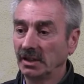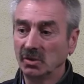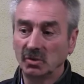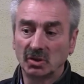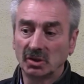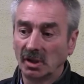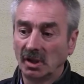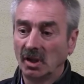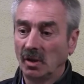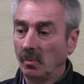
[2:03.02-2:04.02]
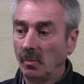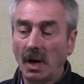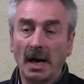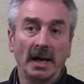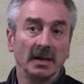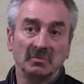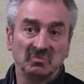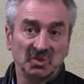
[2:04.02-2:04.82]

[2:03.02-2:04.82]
news by